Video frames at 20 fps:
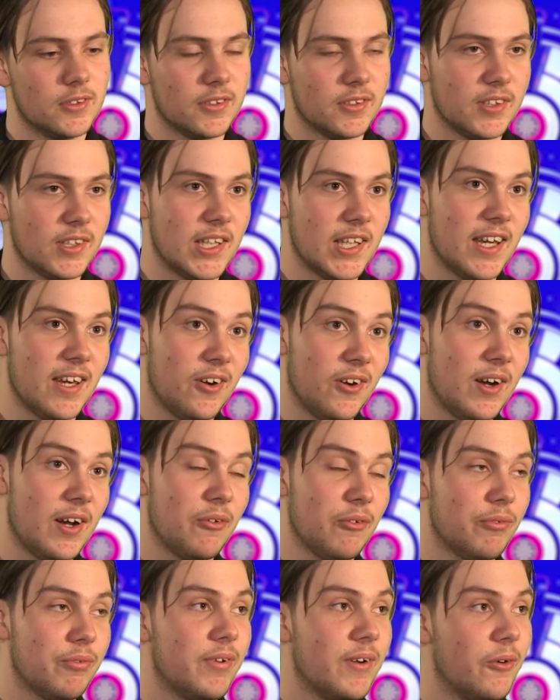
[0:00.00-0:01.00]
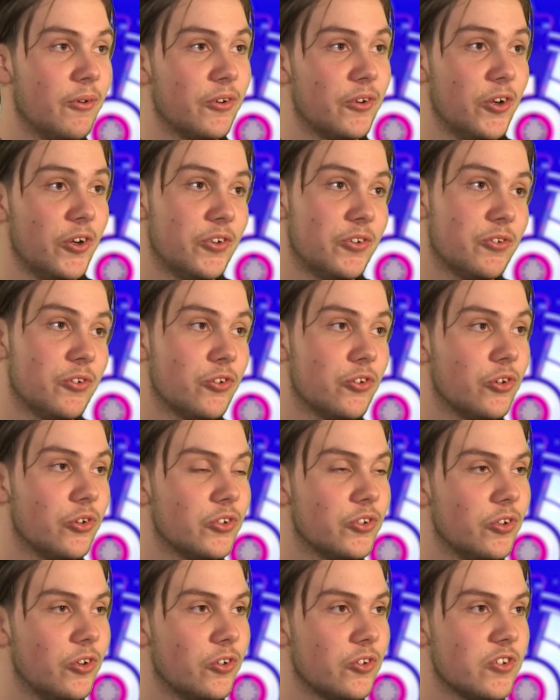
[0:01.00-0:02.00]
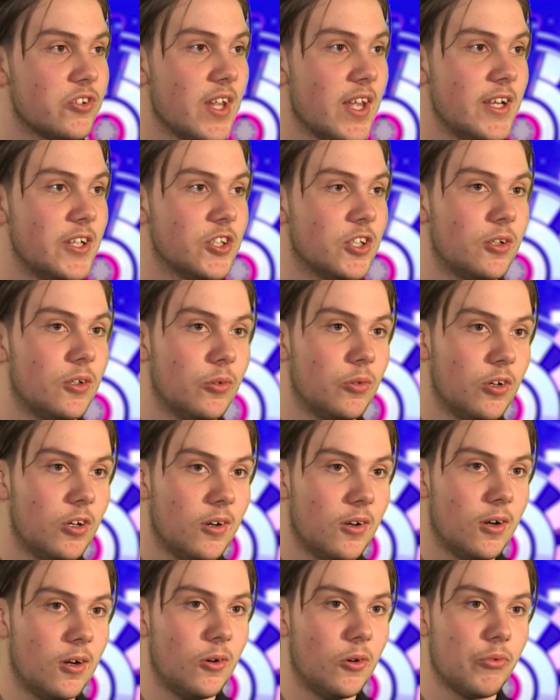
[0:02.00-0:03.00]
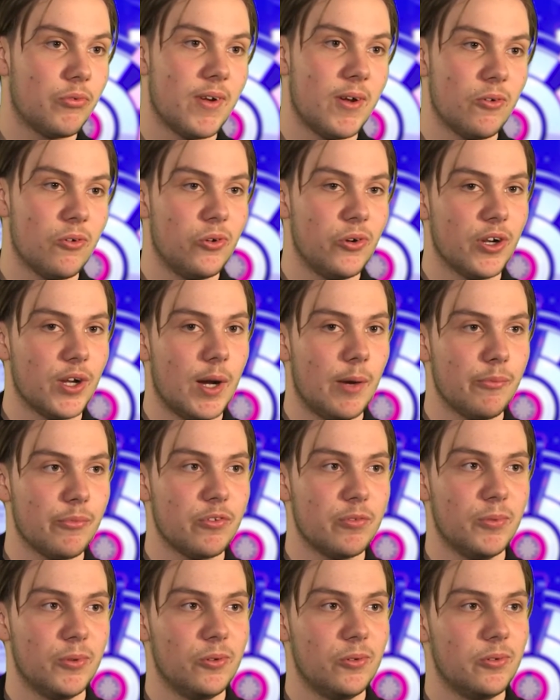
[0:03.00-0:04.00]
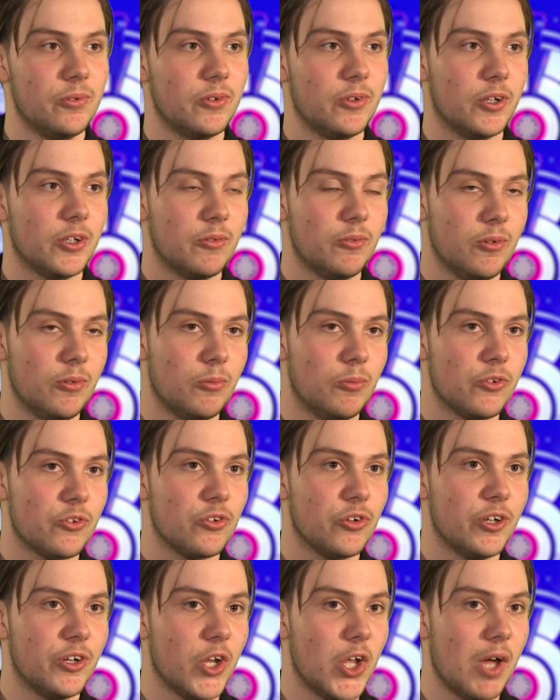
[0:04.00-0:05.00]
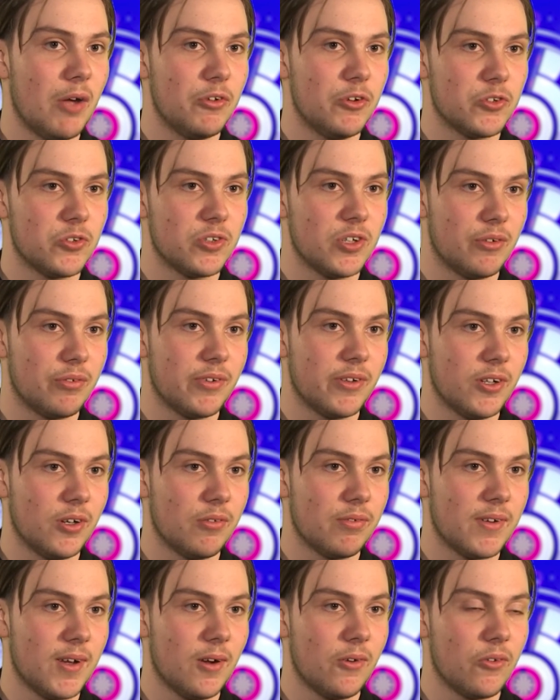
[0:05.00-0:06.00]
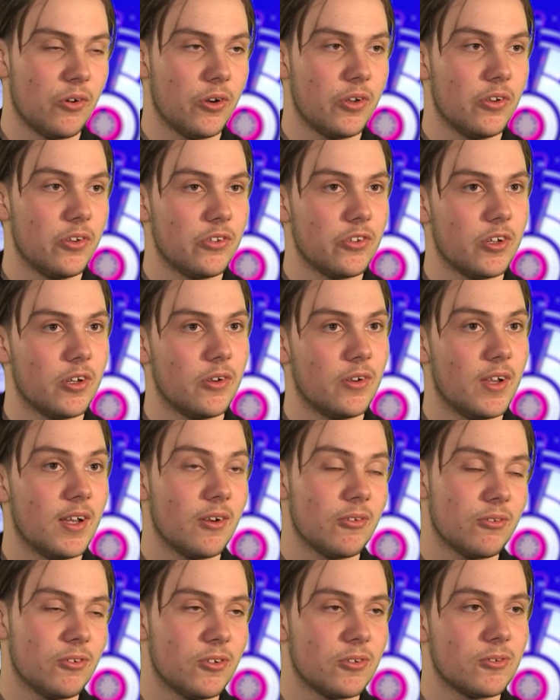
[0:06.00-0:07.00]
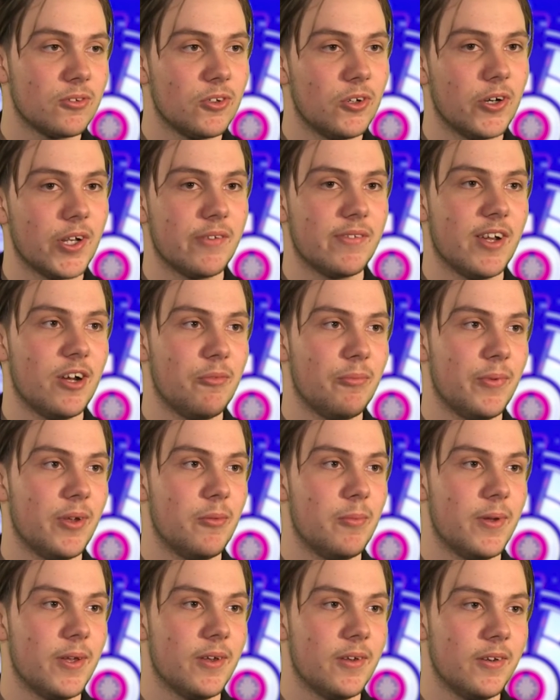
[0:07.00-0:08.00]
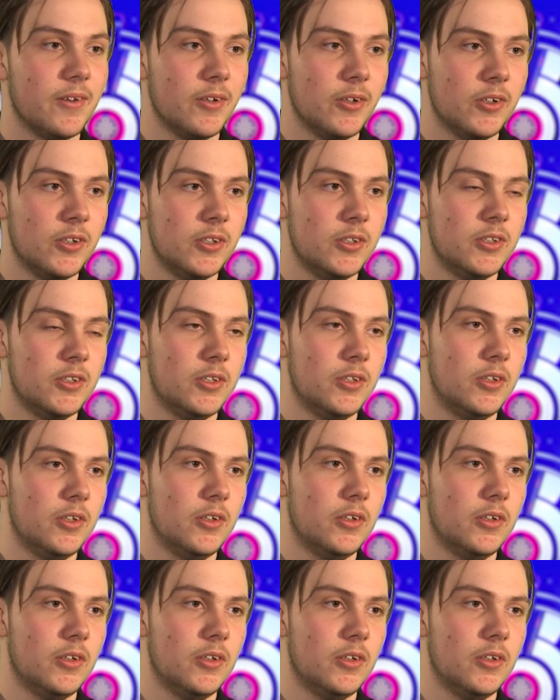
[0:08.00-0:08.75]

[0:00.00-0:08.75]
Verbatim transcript: Yeah, I felt good because on on stage I I felt quite comfortable. I wasn't like nervous, and I think I felt alright, so that kind of helped me a bit. I was